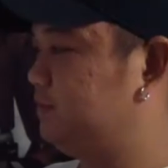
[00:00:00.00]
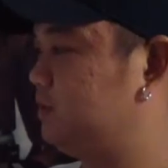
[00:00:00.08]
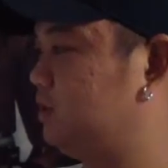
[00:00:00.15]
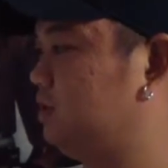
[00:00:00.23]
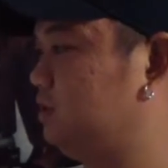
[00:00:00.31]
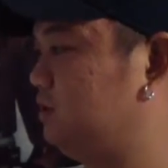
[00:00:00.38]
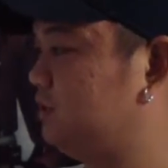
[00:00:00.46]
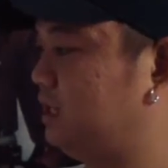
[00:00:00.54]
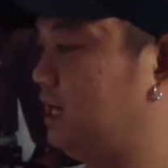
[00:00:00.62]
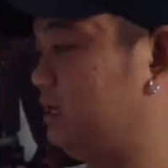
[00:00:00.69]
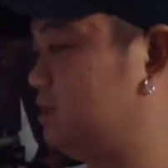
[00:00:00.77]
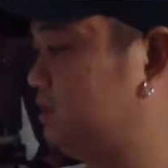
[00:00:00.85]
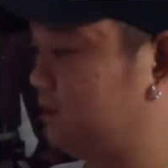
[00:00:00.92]
So you can
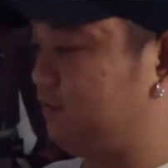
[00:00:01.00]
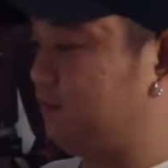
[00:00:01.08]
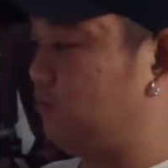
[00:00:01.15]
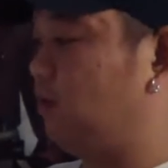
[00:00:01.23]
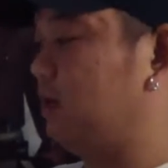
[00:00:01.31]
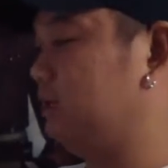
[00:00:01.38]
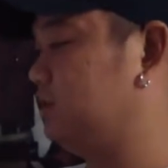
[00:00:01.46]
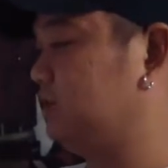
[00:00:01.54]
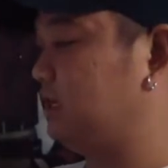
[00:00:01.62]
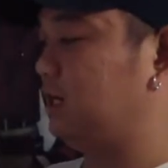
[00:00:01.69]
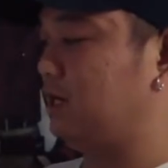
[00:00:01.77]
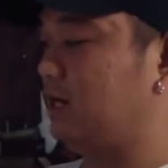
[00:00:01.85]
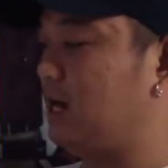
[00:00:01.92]
actually, if you want to,
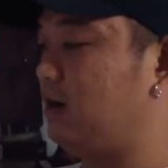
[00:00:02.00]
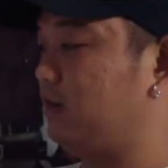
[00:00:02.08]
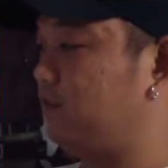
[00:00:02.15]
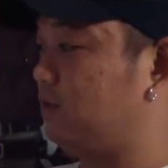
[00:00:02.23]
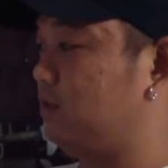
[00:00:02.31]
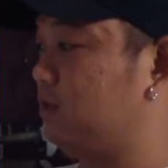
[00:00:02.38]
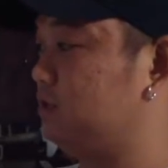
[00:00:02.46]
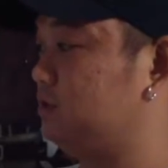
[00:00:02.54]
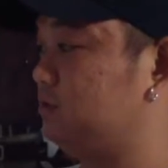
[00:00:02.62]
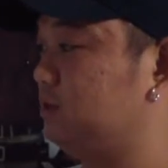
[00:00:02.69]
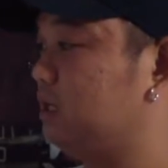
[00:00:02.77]
cut it out if you want to.